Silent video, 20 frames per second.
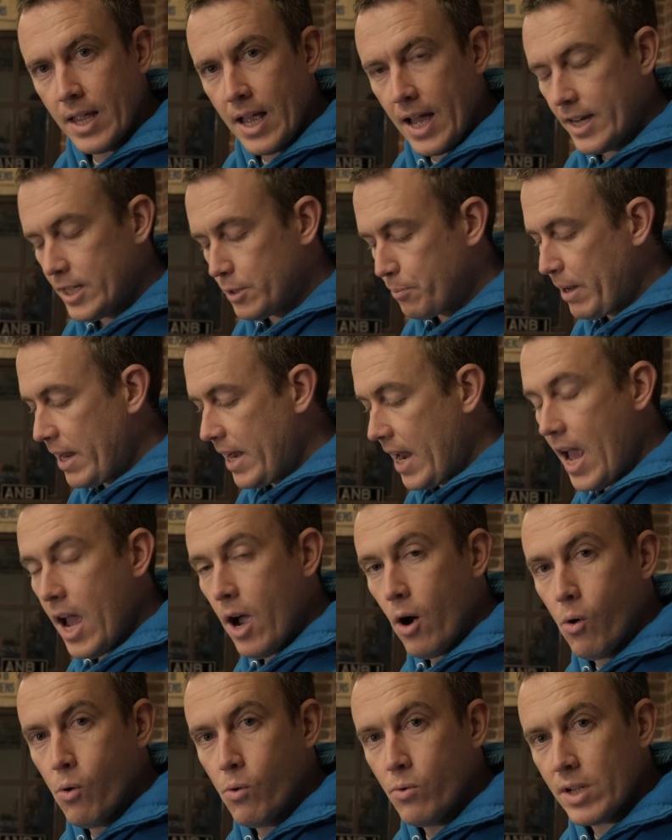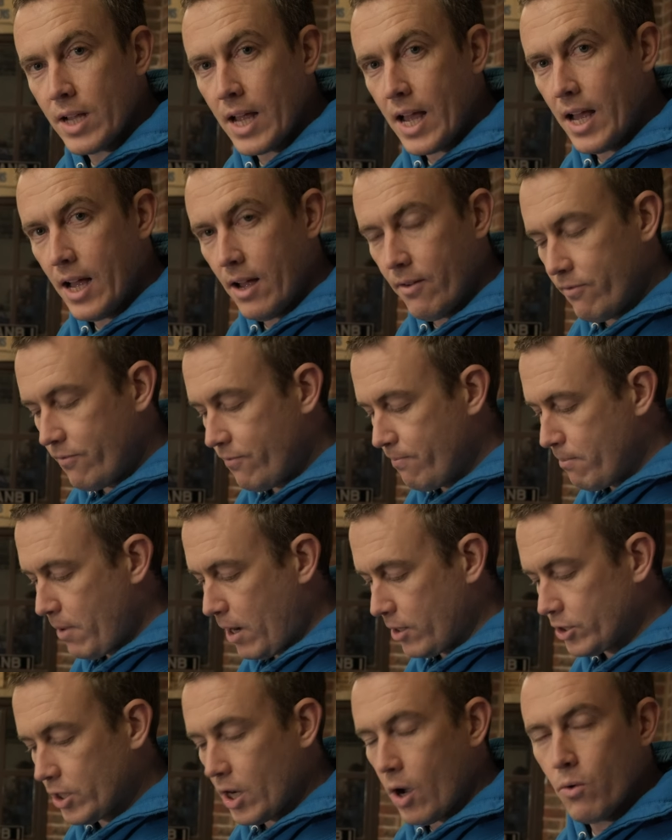and it's being held at a
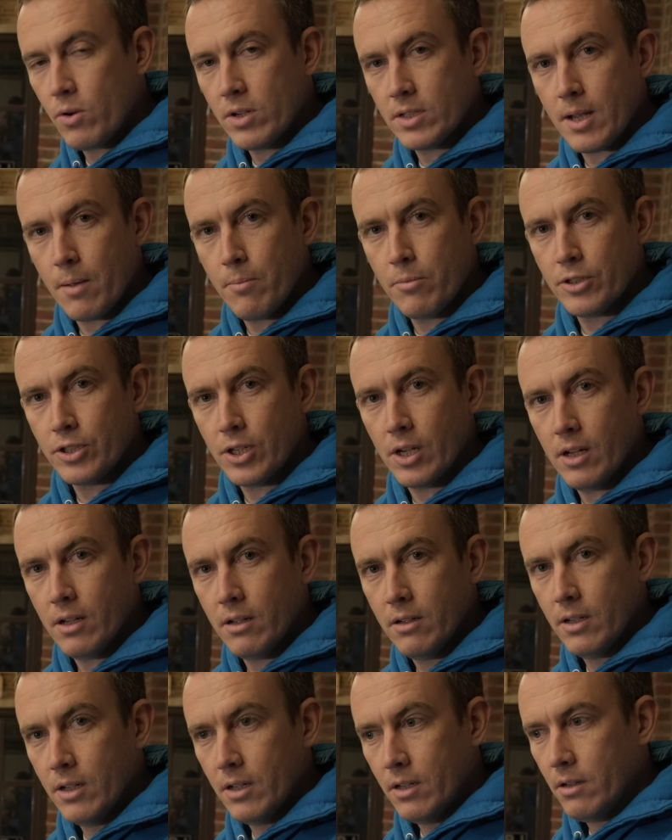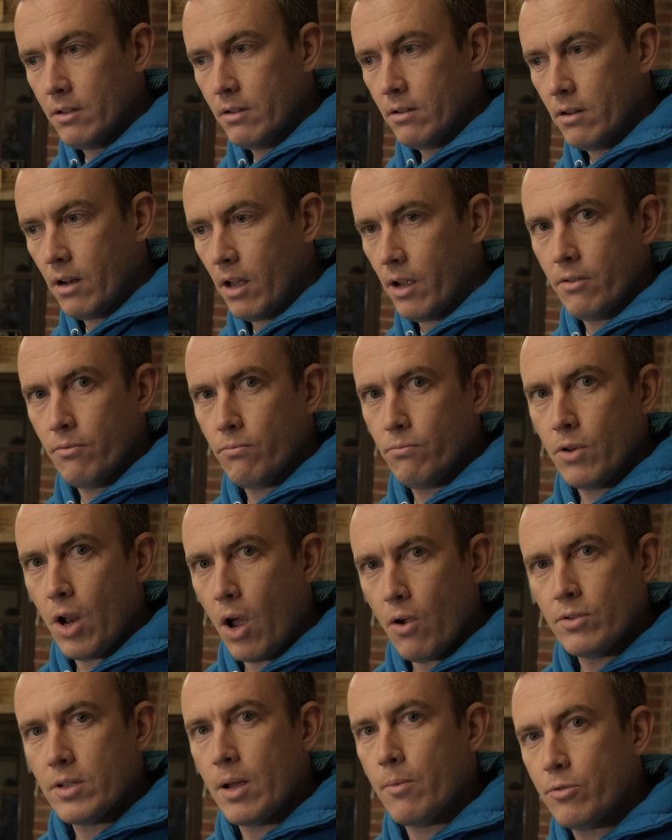much colder temperature, like
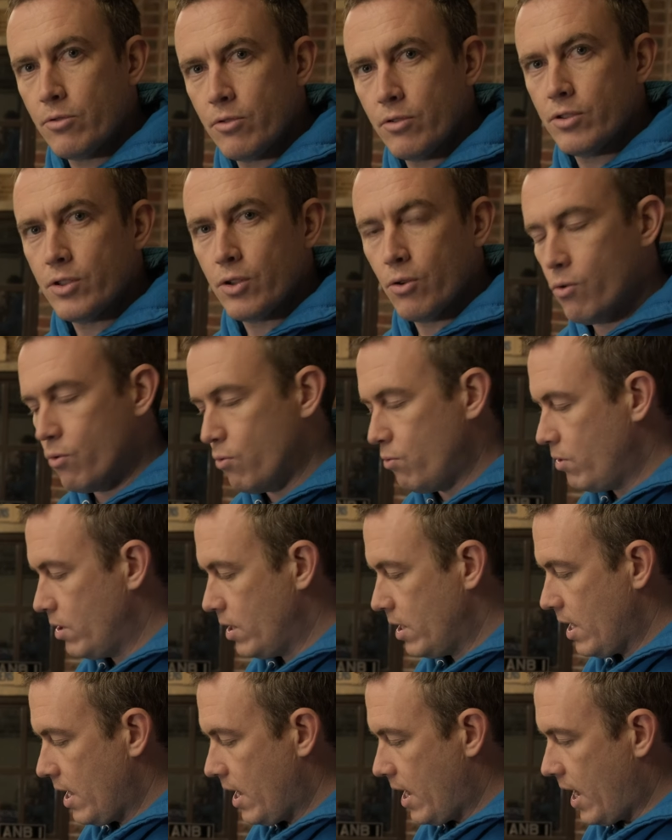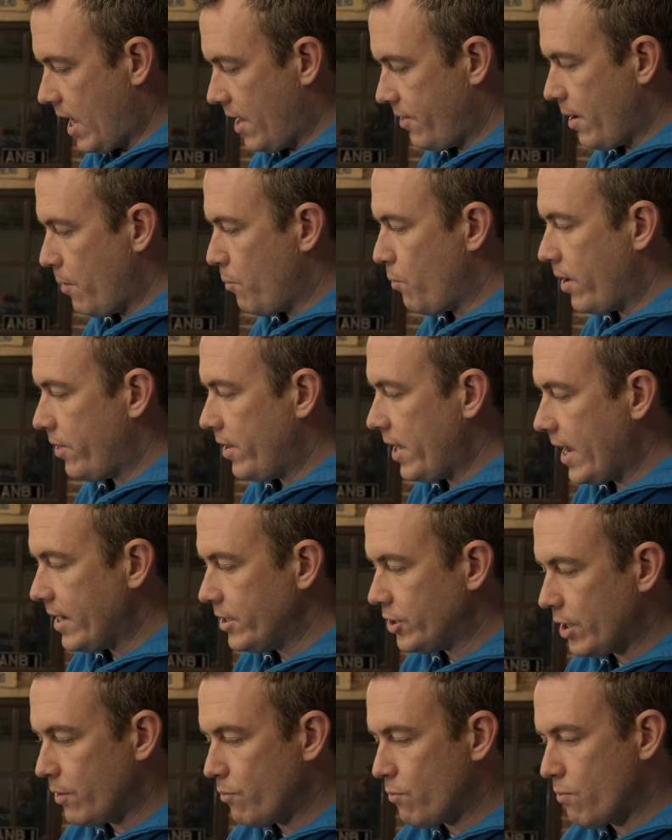no temperature at all. And then when the
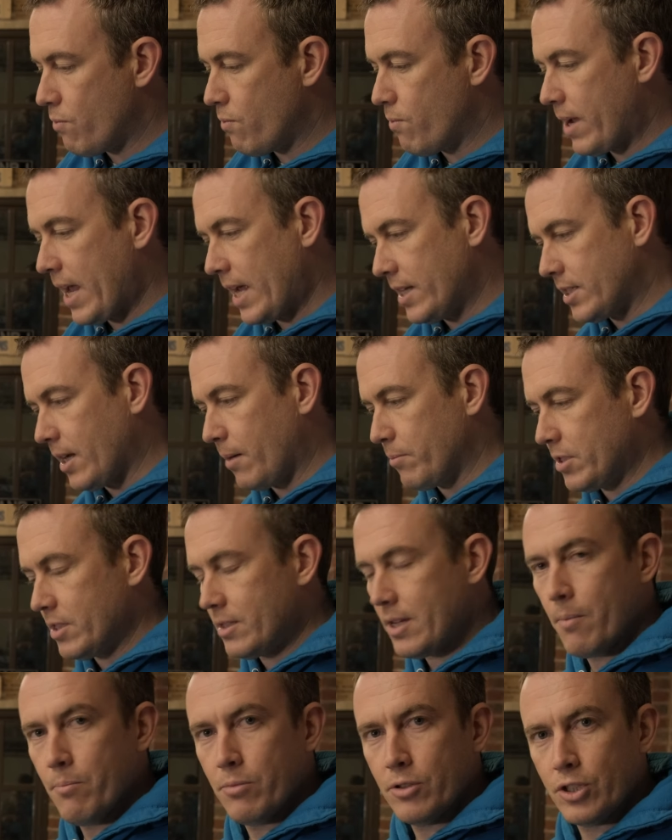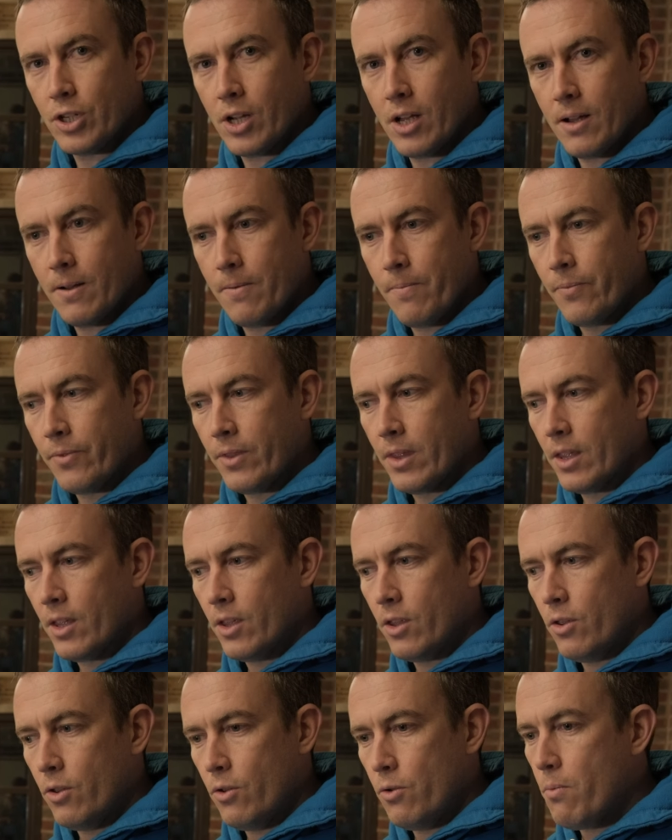engine gets up to temperature,
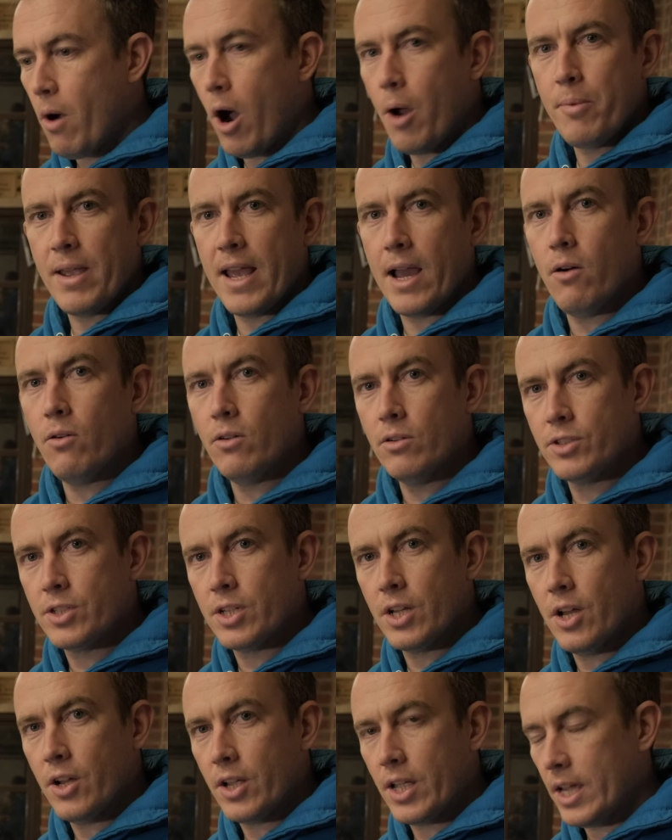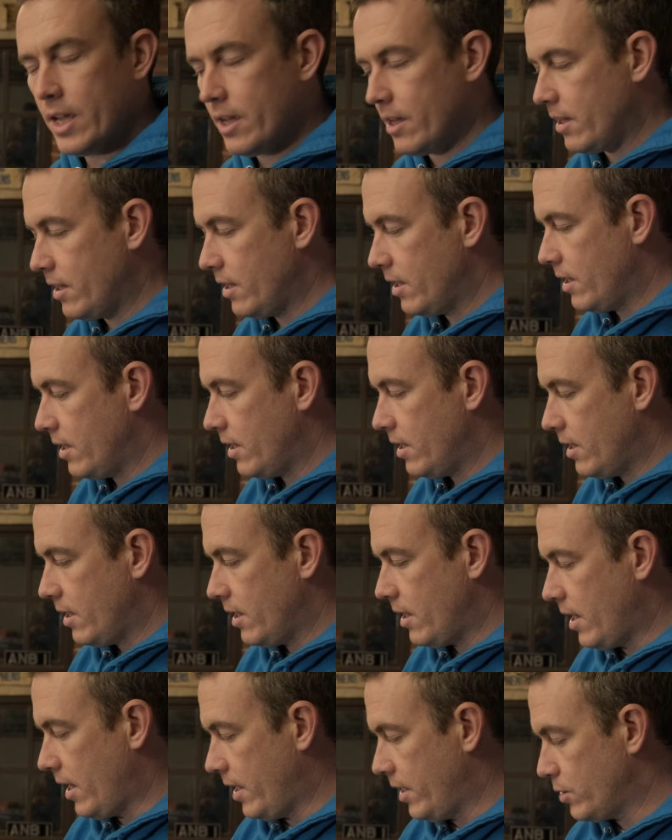you might be out on circuit
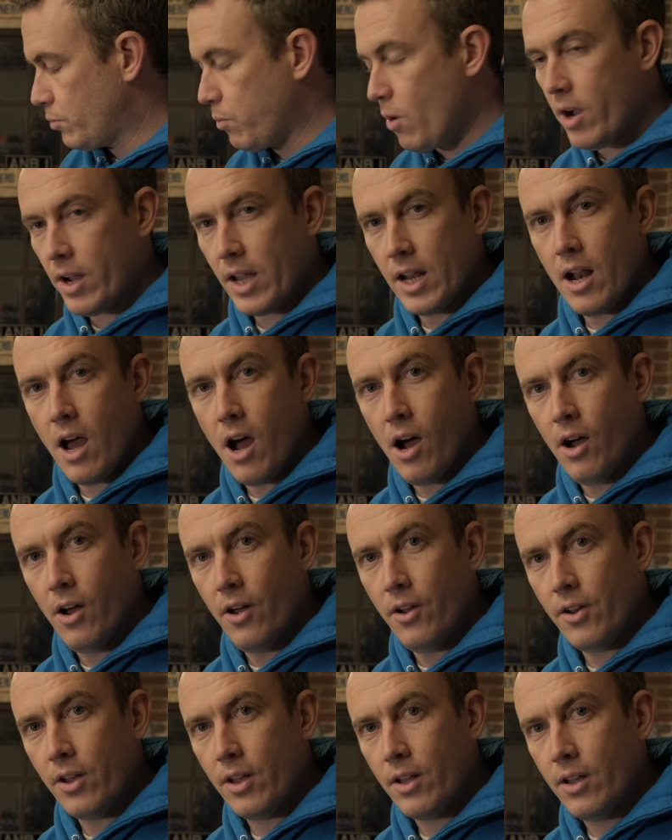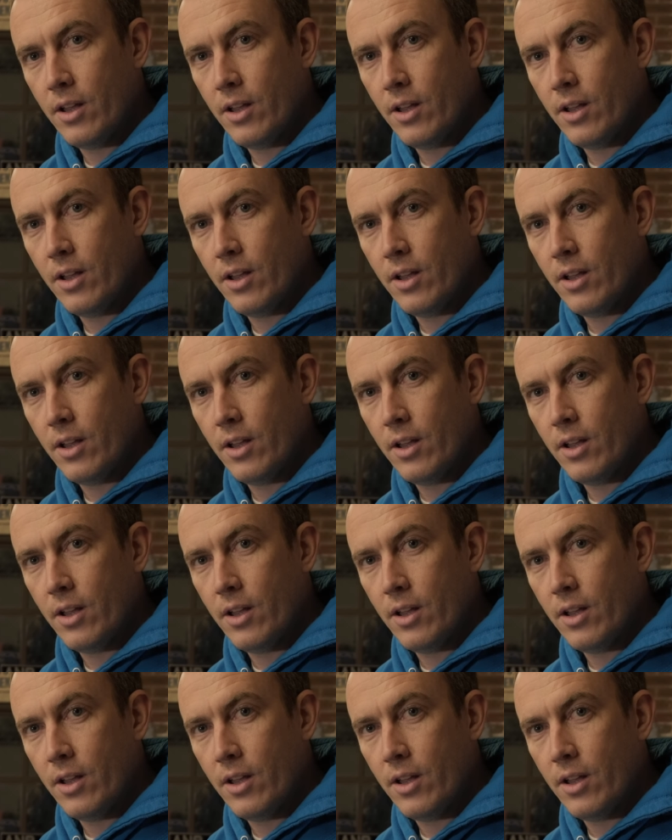and it's working hard,